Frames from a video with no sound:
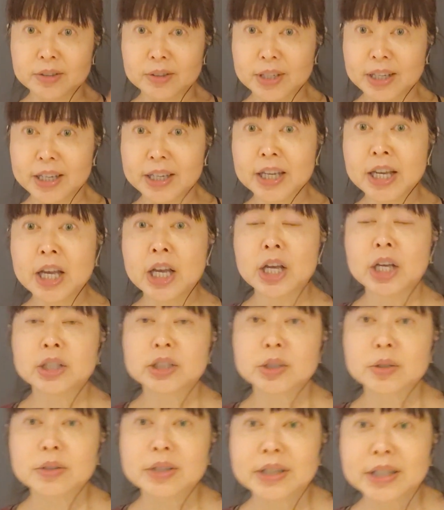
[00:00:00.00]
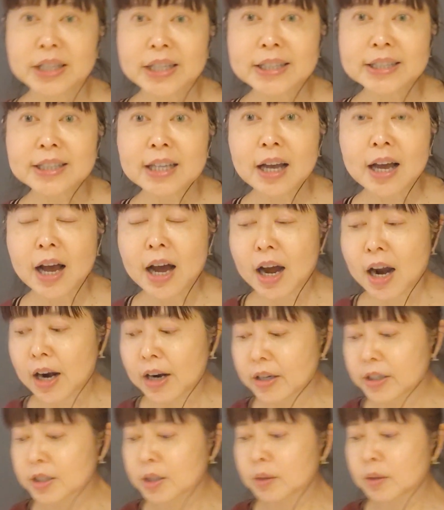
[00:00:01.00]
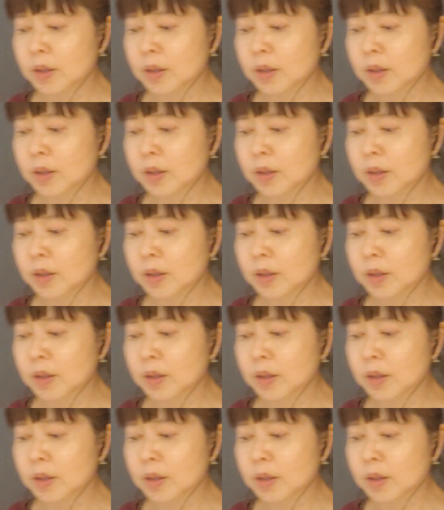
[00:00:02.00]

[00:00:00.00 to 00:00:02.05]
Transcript: Okay, so these are